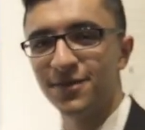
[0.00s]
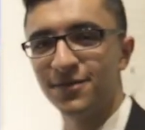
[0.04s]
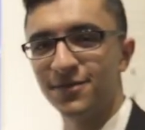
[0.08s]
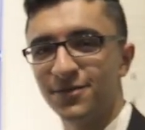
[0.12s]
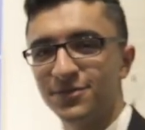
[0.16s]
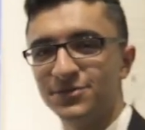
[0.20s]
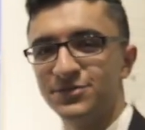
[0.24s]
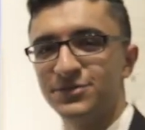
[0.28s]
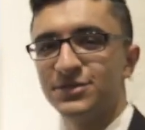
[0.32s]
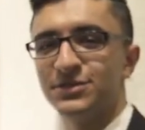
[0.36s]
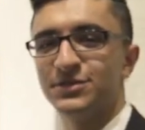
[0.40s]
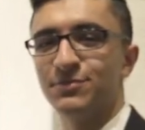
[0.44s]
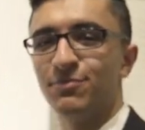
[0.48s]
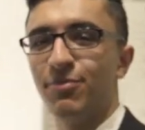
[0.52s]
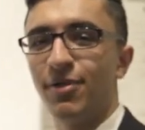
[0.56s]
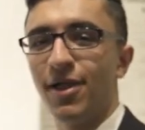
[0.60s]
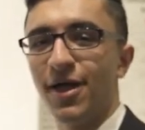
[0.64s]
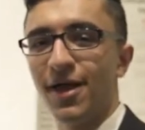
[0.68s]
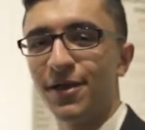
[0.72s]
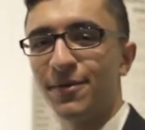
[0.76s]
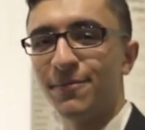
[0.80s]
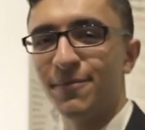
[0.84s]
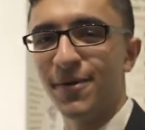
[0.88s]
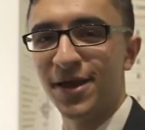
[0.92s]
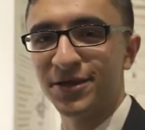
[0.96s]
there's this
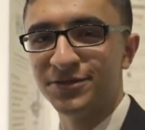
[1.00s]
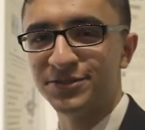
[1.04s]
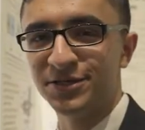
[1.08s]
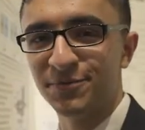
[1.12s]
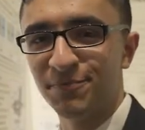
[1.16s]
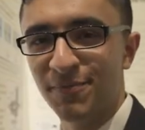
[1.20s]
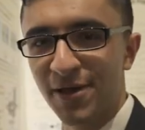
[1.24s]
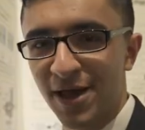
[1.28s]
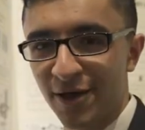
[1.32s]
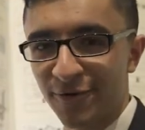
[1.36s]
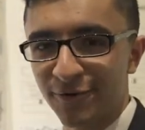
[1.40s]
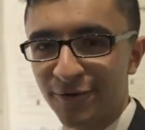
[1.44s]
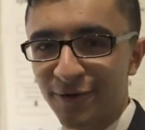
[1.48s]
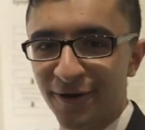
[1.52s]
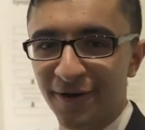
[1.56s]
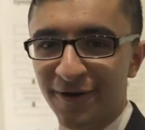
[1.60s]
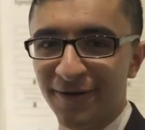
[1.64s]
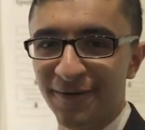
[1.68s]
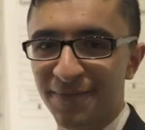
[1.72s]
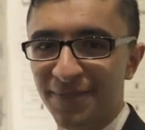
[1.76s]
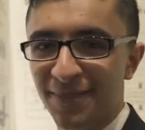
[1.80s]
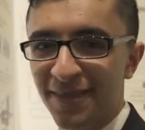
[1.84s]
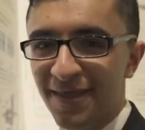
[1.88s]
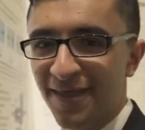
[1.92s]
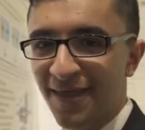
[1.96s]
black magic powder,
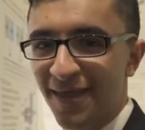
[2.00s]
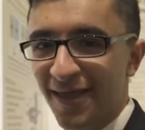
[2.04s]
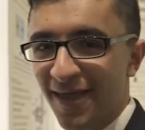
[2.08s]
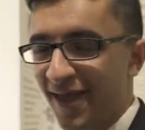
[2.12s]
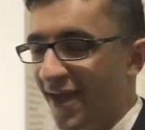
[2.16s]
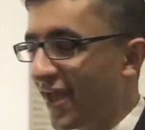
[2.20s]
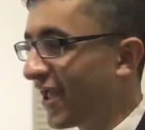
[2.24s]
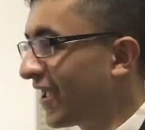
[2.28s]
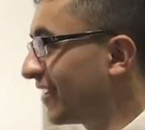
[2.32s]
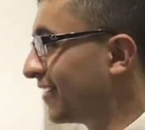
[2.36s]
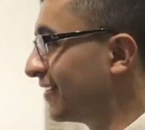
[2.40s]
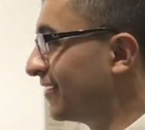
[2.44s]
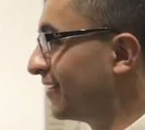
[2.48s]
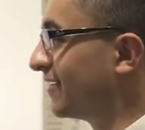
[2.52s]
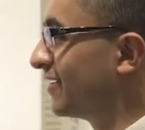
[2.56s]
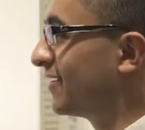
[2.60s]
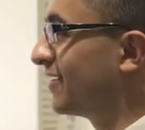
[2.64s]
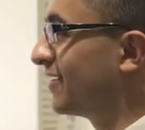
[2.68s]
and